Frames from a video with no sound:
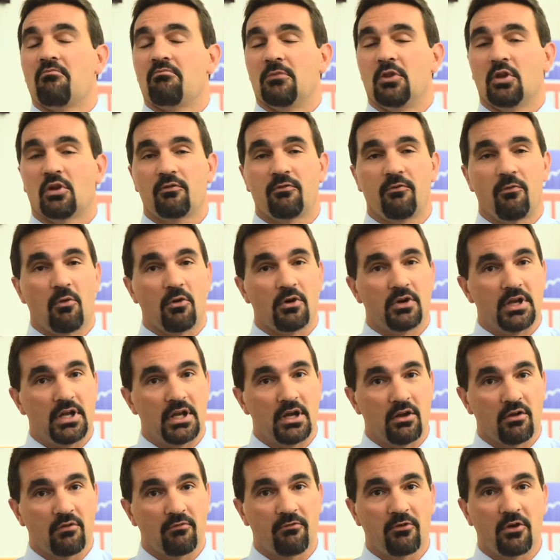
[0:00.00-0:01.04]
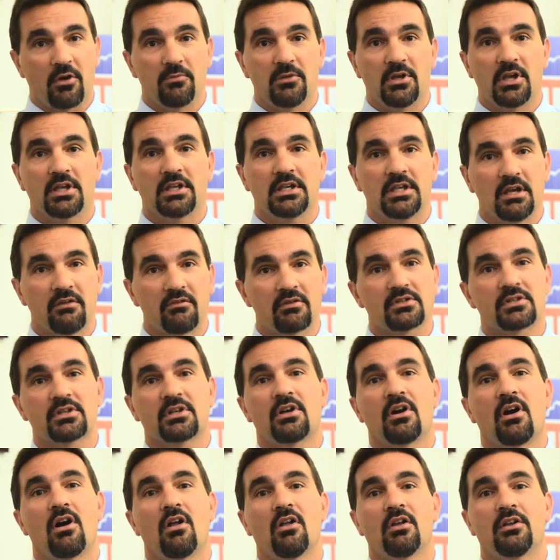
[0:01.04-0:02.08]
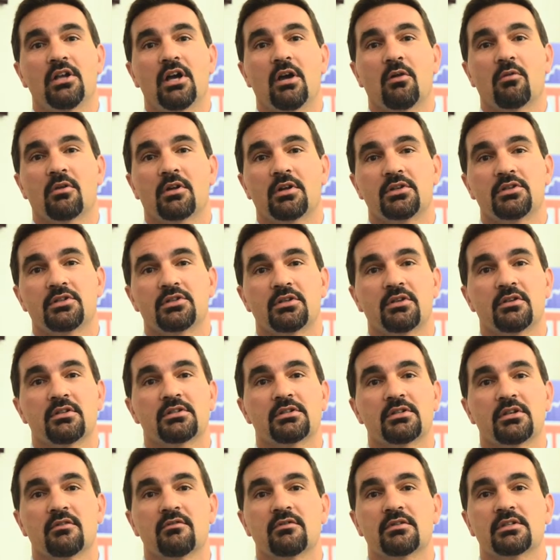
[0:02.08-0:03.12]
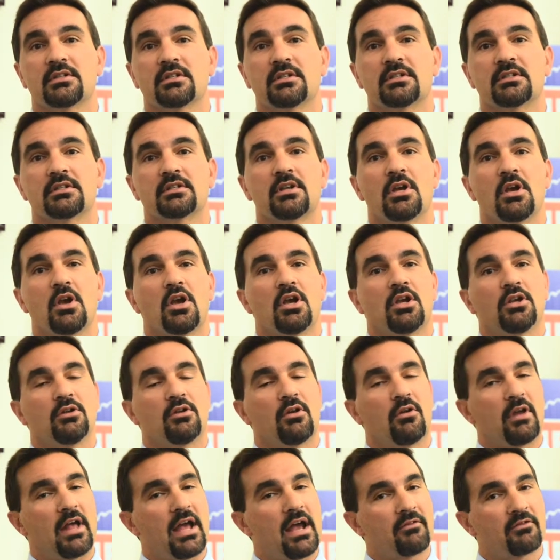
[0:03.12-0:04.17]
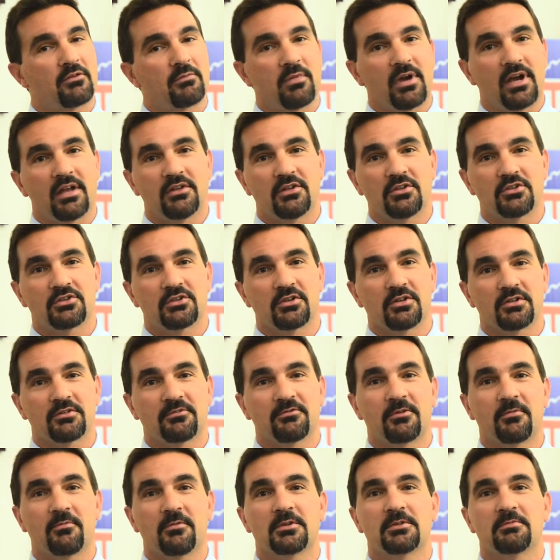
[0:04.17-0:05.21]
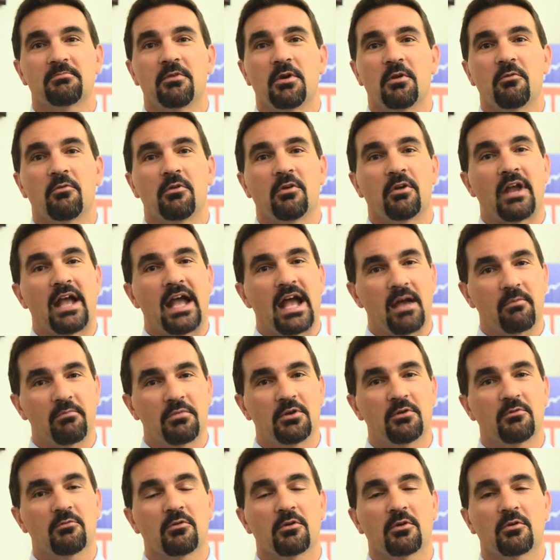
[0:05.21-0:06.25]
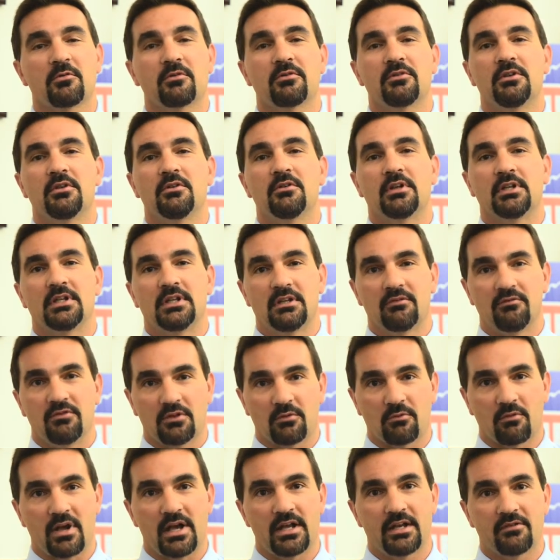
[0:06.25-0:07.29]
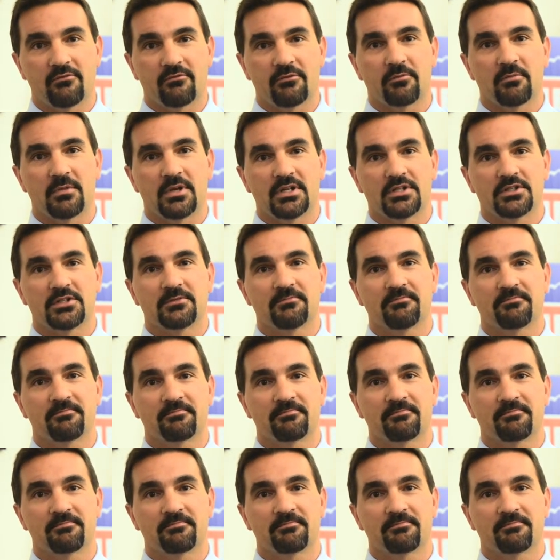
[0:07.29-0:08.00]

Look forward to hearing from you. Give us a call at Network Insurance Services. You don't have to buy the insurance from us, but we're happy to work with you and give you the right information.